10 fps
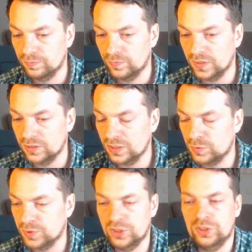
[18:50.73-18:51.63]
In this
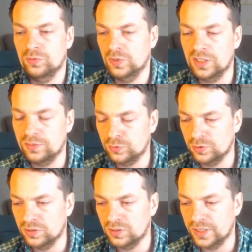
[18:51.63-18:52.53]
position, we have to
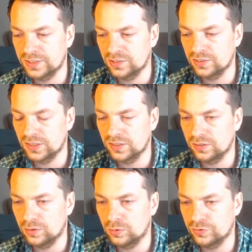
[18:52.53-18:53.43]
analyze, I think,
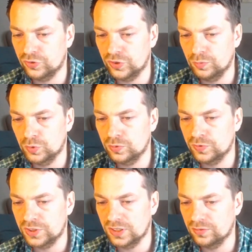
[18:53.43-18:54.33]
all 3
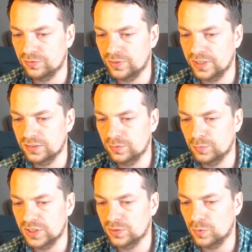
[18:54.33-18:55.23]
moves and find the
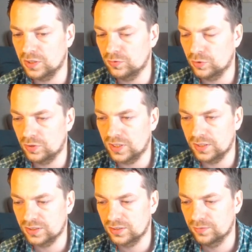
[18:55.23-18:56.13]
best one for
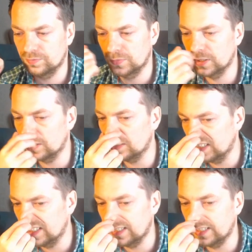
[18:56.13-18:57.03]
us. Yeah,
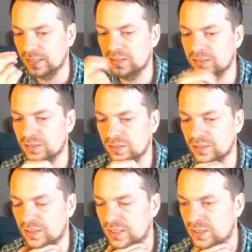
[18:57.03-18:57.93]
and the
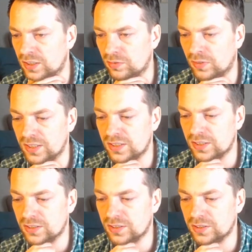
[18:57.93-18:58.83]
last advice
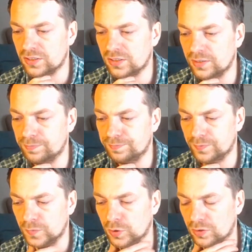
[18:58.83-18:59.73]
is,
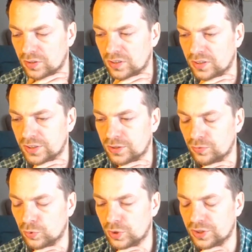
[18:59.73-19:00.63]
not the least, of
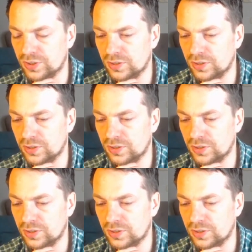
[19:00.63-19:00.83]
course,